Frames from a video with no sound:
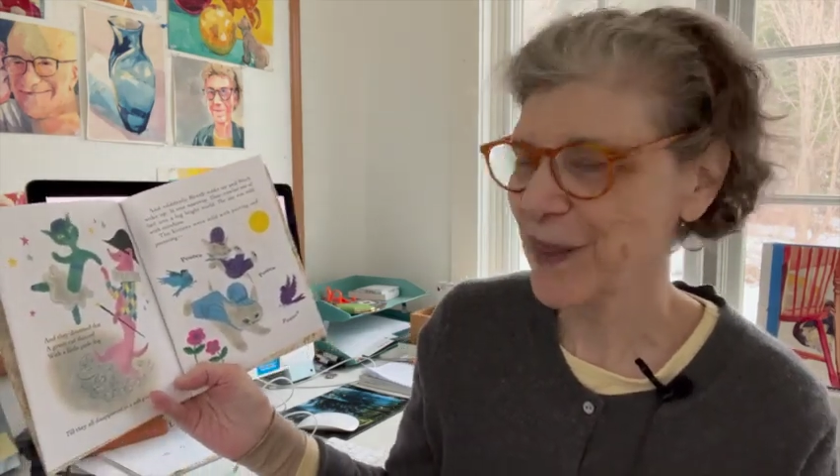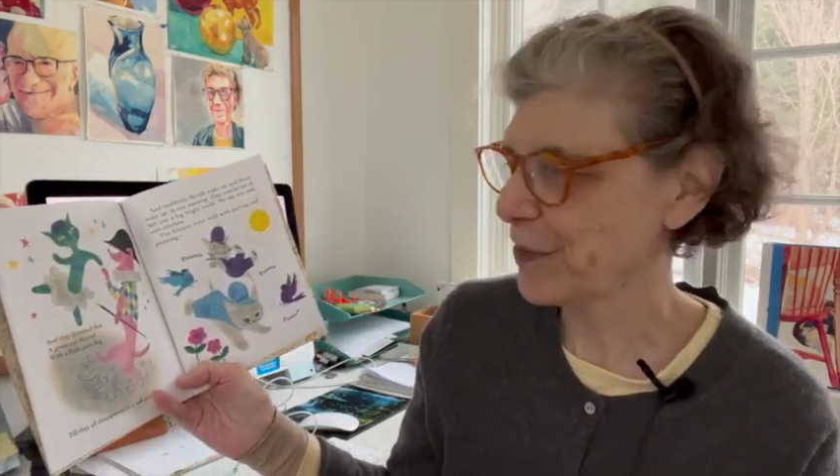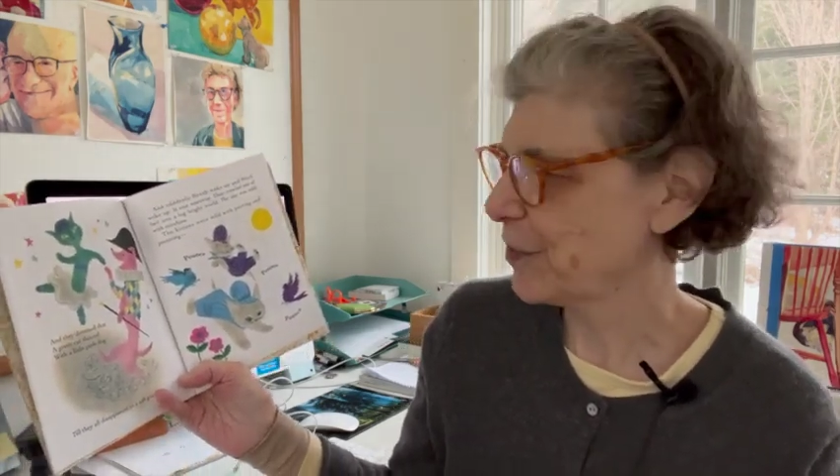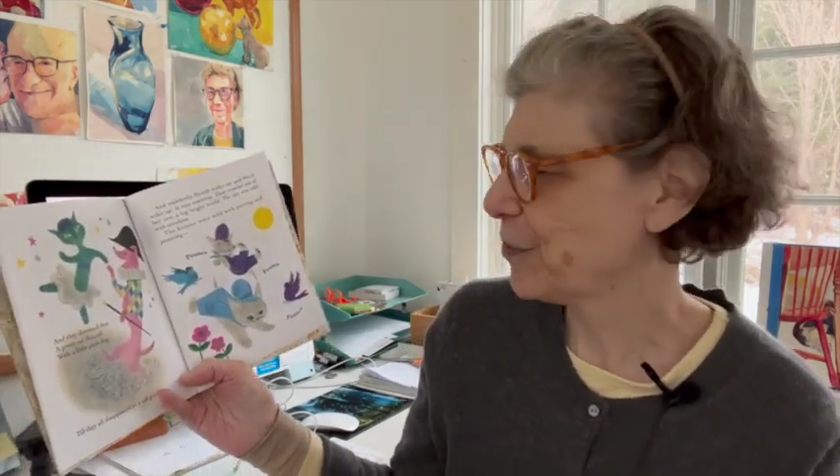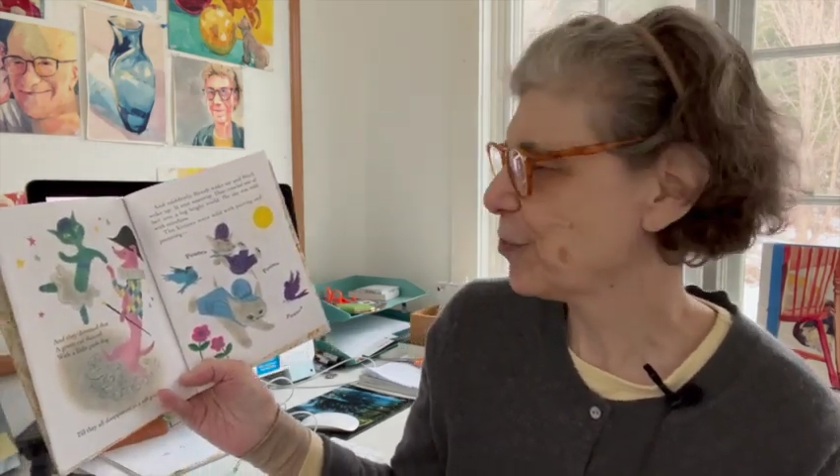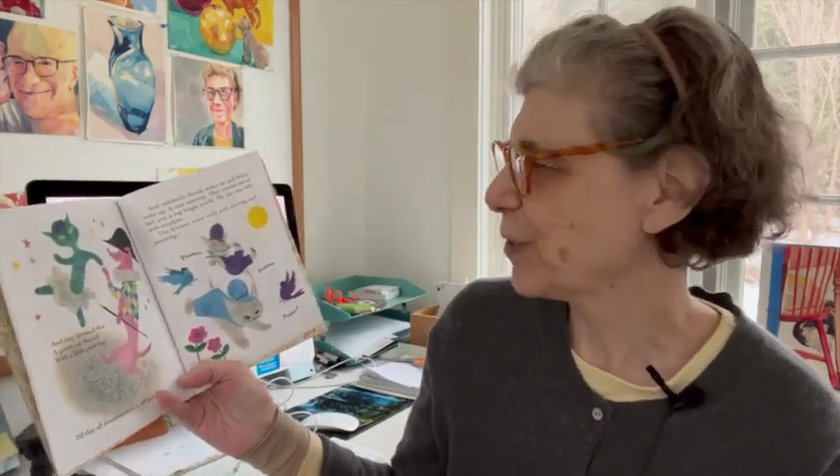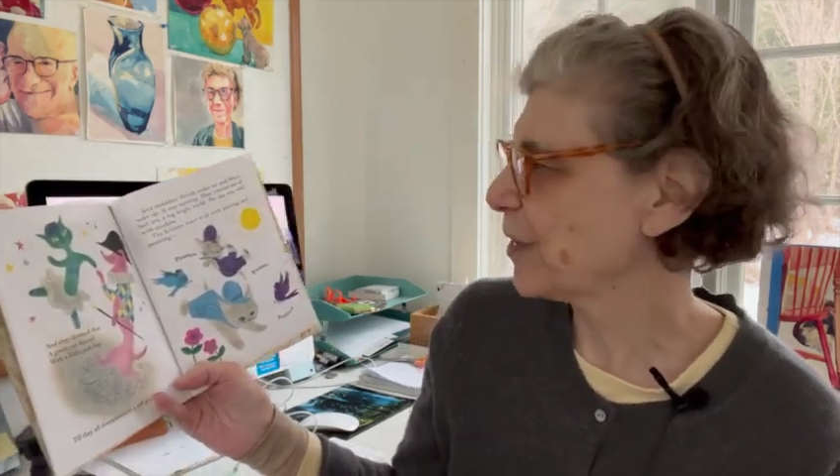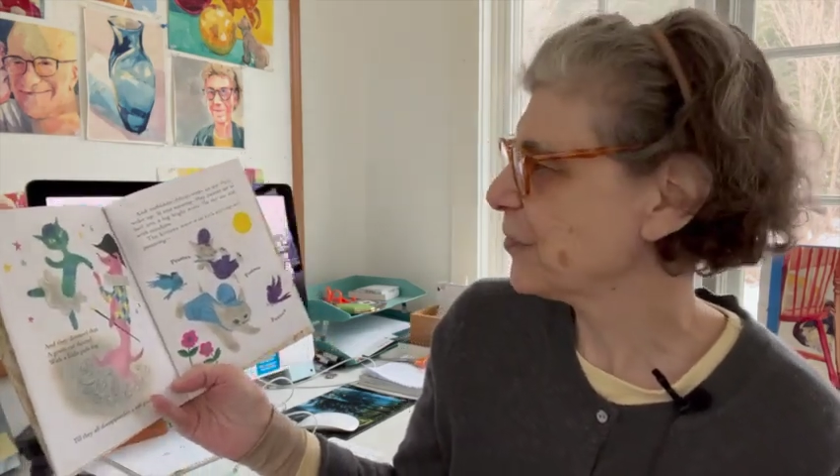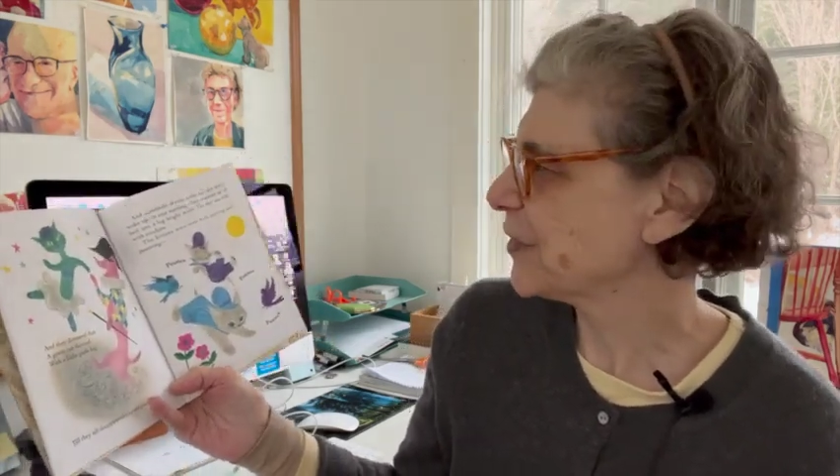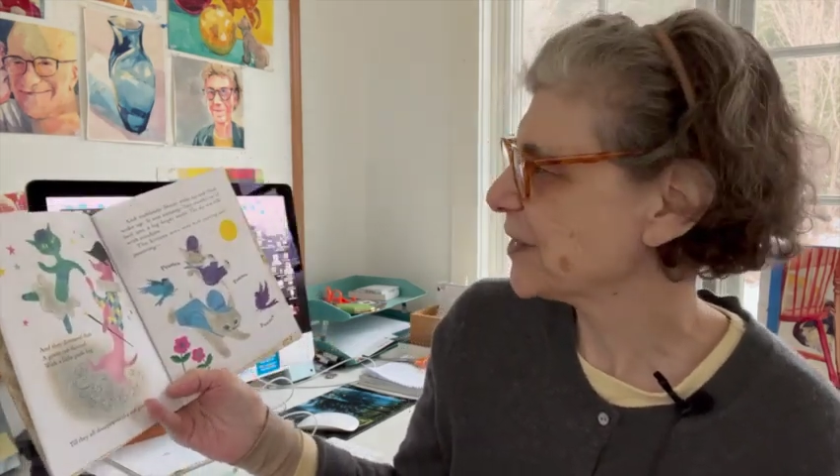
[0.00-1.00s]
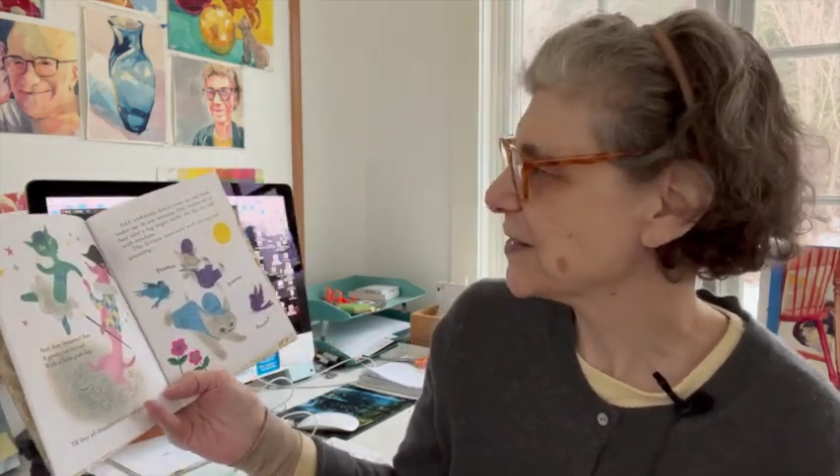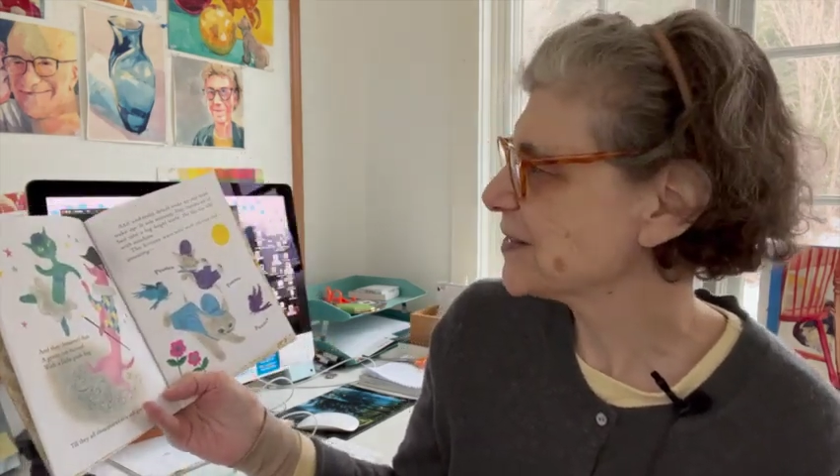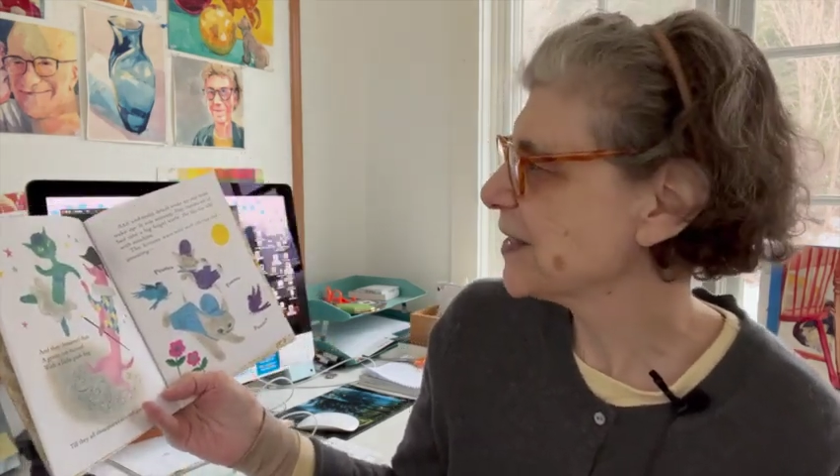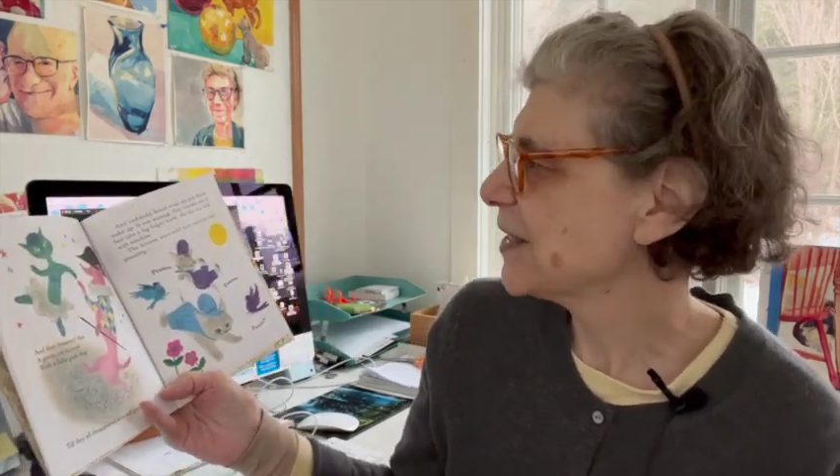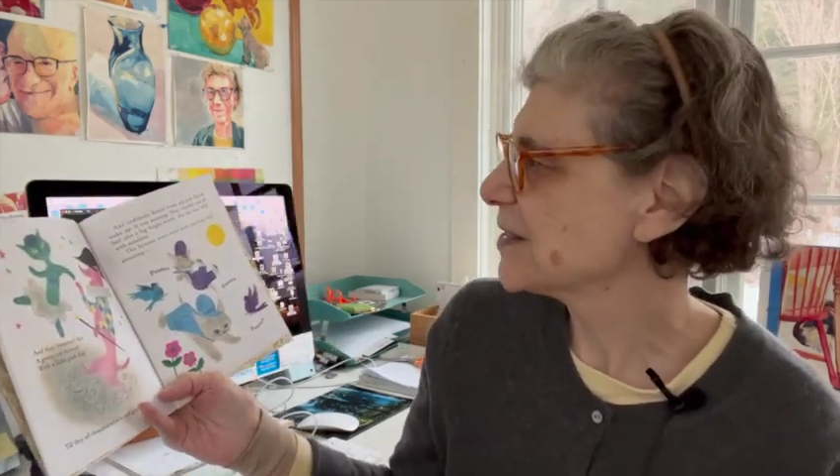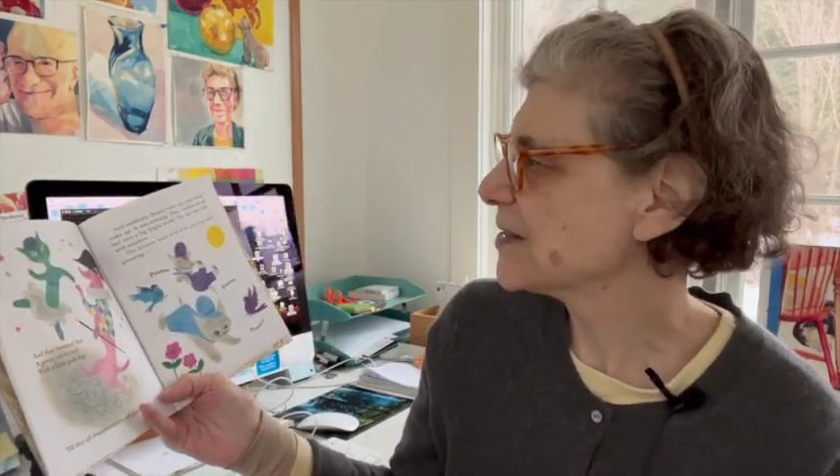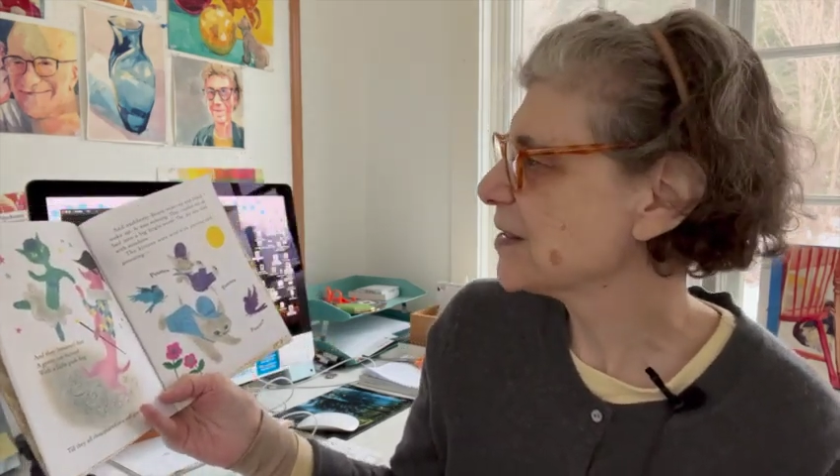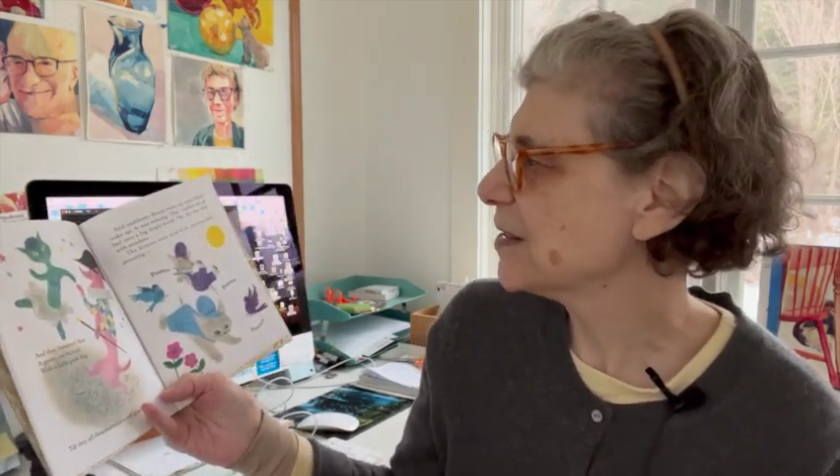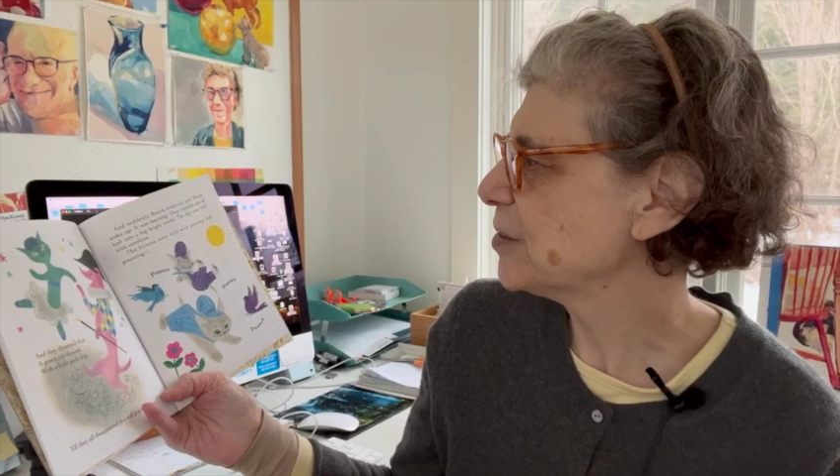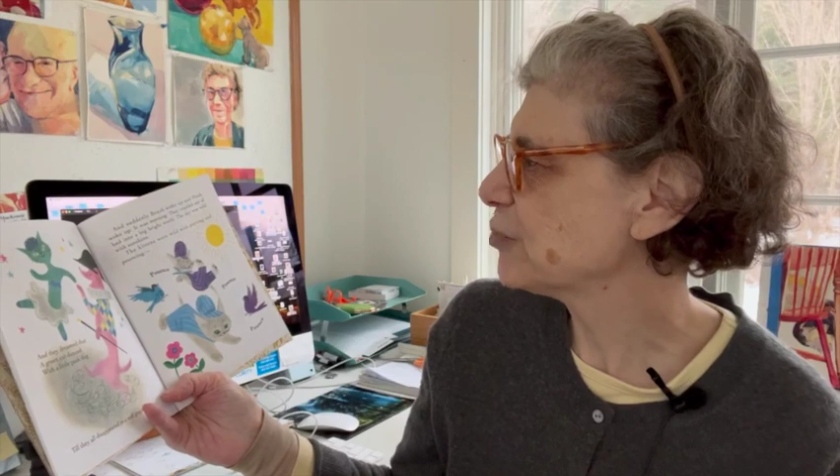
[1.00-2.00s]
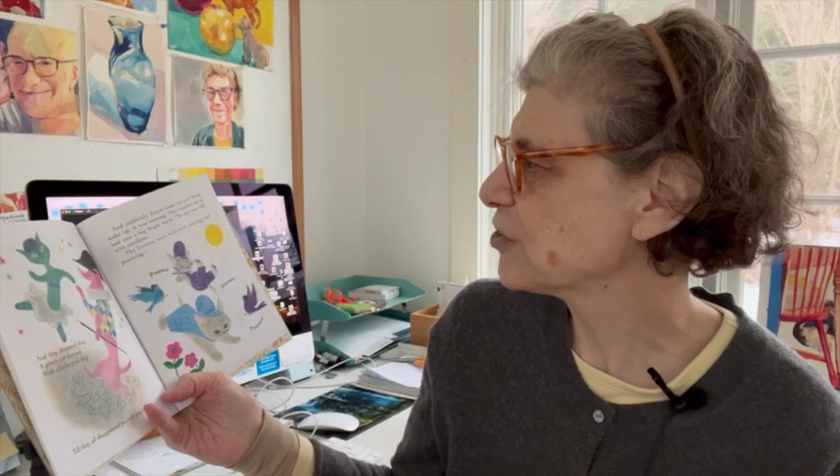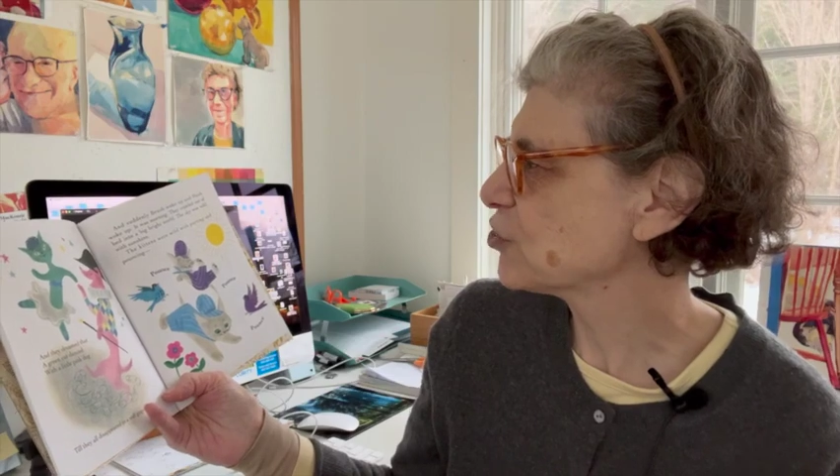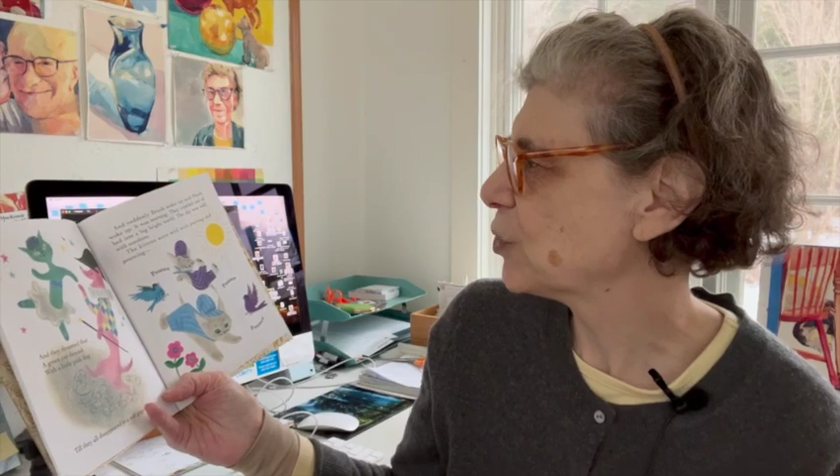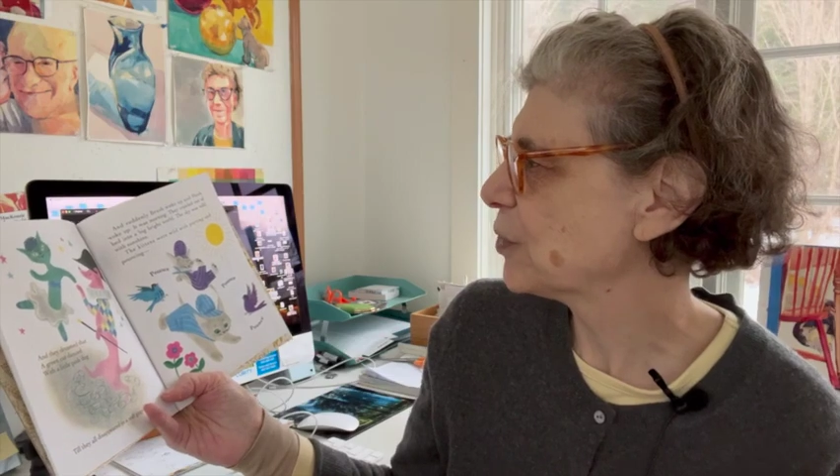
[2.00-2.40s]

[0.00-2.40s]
the brown things, and suddenly Brush woke